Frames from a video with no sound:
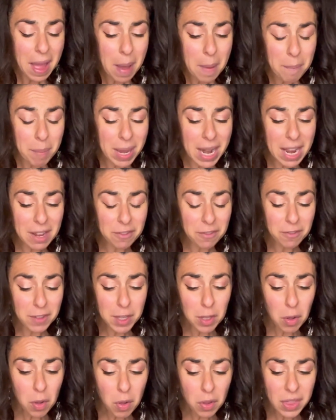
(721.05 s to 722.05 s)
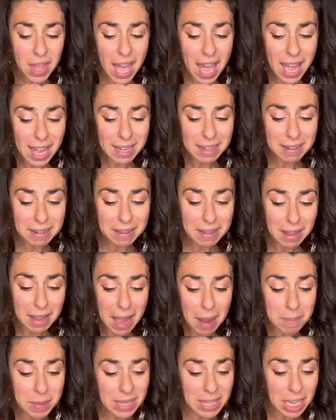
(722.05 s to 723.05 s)
But I feel that, I
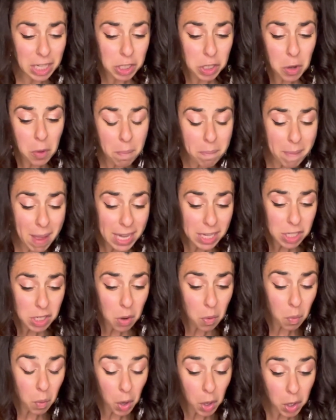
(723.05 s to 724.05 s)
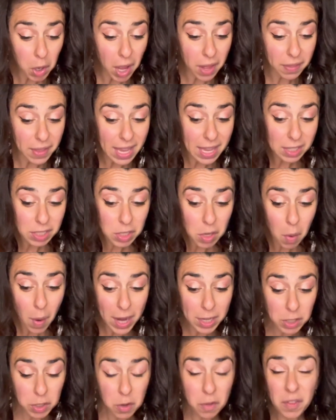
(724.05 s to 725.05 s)
mean, like you're meant to work on this. So I
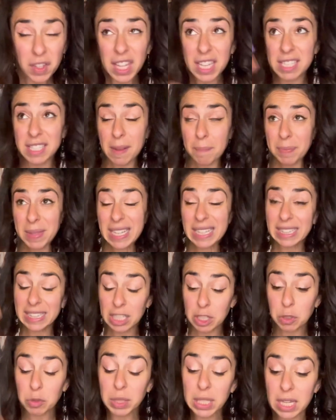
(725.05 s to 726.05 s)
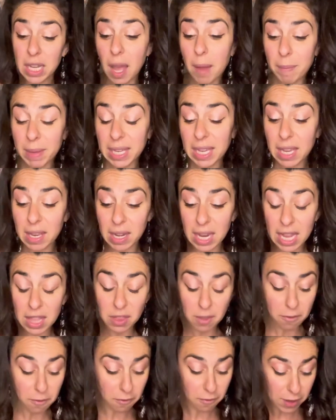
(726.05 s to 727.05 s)
do feel like something literally coming in the
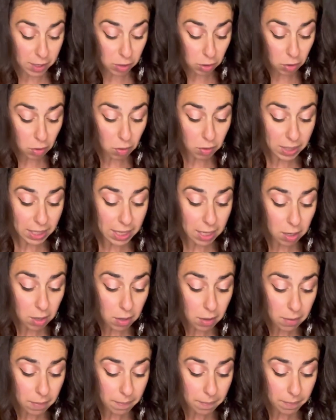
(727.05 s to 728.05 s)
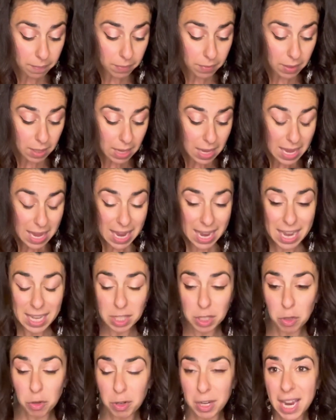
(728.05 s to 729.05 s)
physical here. It's
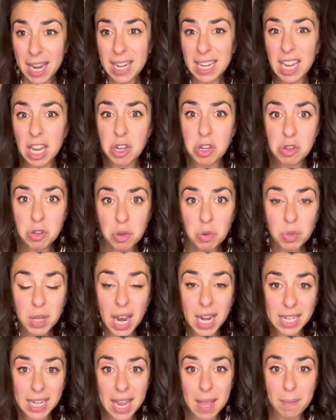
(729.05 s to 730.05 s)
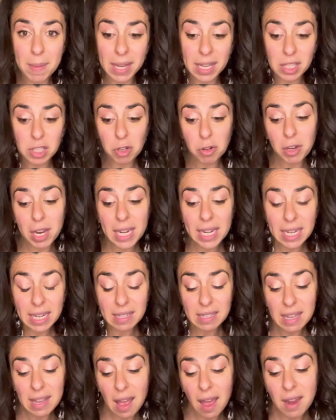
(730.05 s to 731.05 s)
creating a new dynamic. It's creating
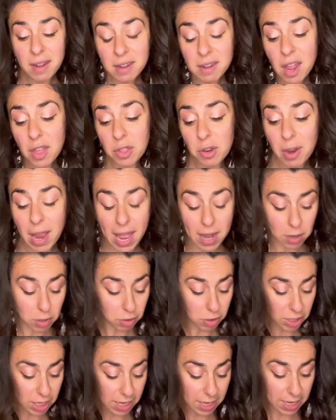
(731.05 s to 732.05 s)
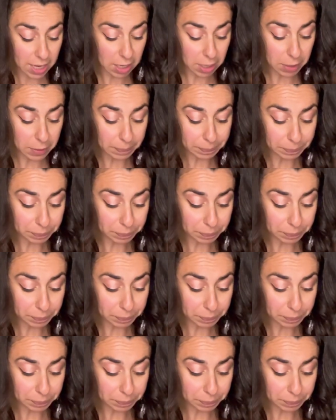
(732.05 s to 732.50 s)
another energy here.